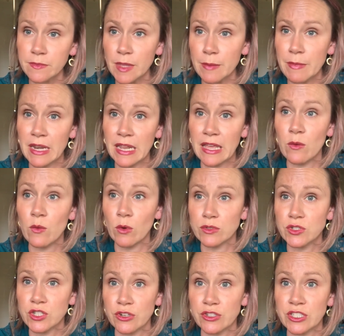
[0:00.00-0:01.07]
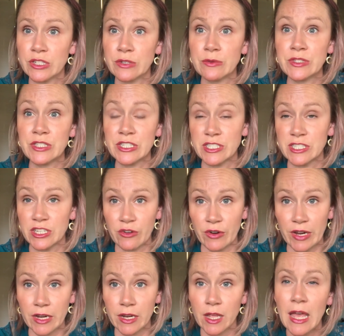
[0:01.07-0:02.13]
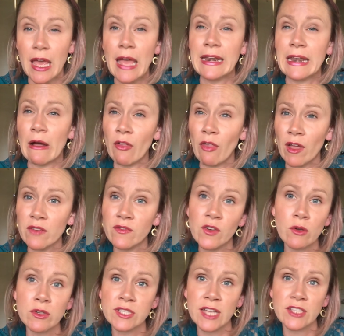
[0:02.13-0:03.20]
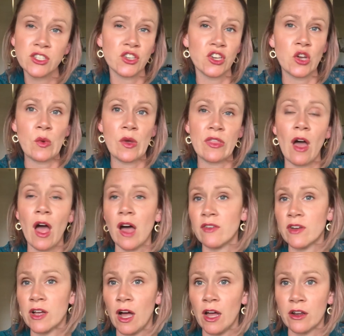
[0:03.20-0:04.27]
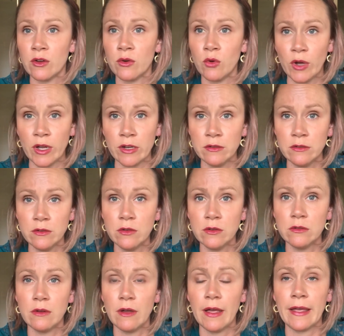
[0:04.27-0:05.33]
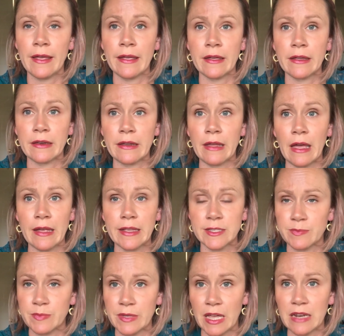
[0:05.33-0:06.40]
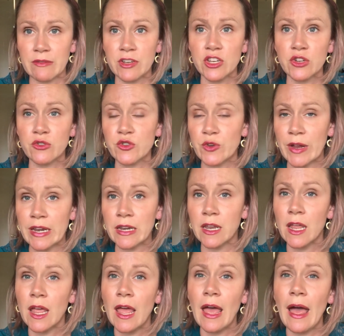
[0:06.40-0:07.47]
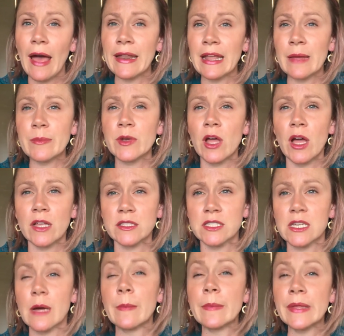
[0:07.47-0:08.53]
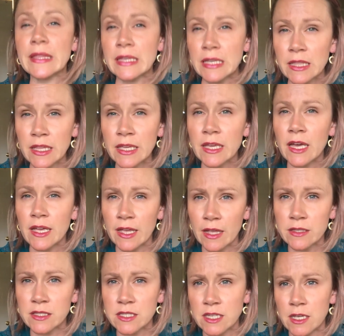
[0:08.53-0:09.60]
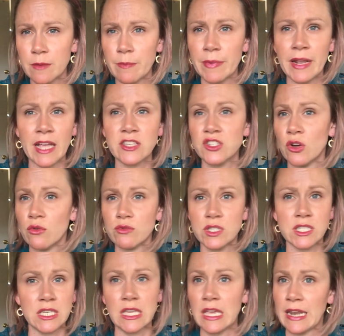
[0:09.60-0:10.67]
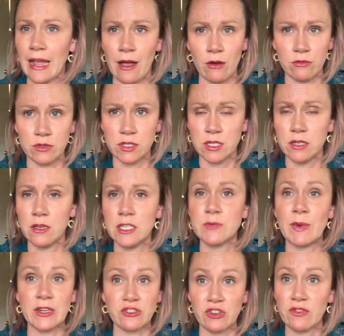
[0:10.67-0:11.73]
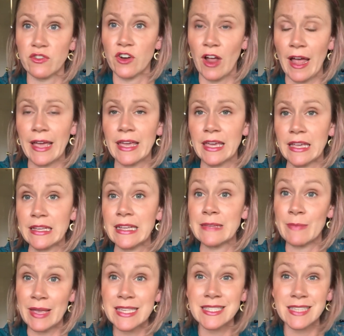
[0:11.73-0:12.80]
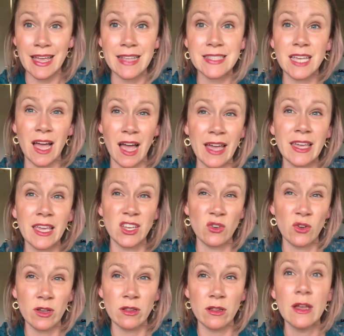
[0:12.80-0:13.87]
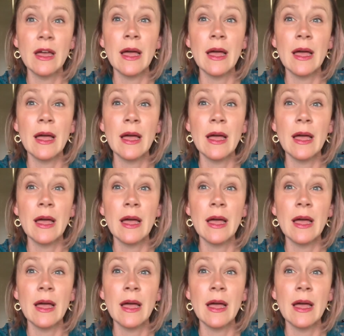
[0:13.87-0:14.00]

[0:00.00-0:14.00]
meaning it won't start to degrade. Now, a lot of folks like to cook with avocado oil, and it's kind of a new trend, and I'm not completely against it, but I don't seek it out, especially for high heat. It may say it's a high heat oil,